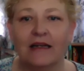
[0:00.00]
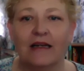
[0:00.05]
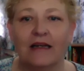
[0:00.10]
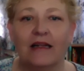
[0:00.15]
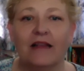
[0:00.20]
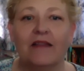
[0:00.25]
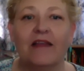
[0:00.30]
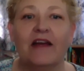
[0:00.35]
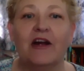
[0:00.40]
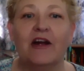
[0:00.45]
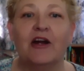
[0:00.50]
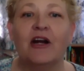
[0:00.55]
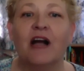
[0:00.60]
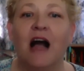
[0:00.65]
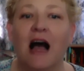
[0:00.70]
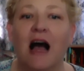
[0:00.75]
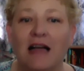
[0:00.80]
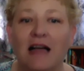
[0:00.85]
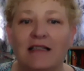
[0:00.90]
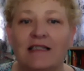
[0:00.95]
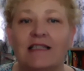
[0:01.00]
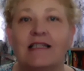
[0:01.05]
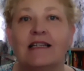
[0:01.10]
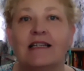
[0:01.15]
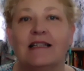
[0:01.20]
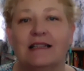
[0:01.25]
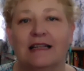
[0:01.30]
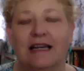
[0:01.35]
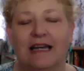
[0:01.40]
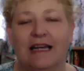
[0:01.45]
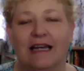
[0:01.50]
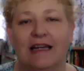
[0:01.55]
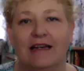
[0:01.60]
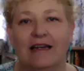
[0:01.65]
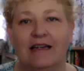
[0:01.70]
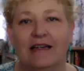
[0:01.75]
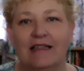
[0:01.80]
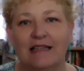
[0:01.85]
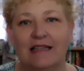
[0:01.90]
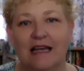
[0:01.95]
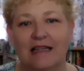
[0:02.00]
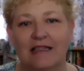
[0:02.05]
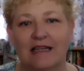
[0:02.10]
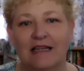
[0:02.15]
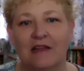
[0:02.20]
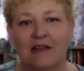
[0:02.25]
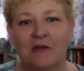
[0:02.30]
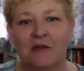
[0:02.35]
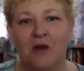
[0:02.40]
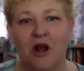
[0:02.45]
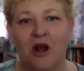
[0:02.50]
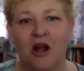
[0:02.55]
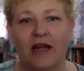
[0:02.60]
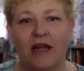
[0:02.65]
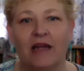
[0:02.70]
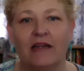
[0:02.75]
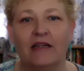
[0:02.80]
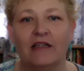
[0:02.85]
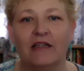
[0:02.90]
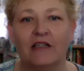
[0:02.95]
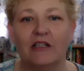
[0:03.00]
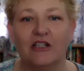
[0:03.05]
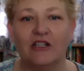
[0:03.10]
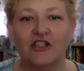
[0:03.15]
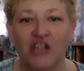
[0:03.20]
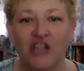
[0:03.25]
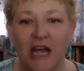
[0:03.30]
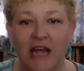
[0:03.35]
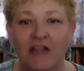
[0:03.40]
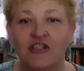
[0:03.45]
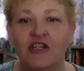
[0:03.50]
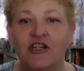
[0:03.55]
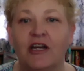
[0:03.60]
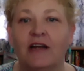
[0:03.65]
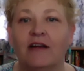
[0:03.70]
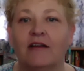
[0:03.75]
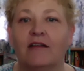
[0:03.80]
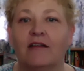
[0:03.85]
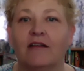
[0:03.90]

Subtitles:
They are constantly assessing the market, changing,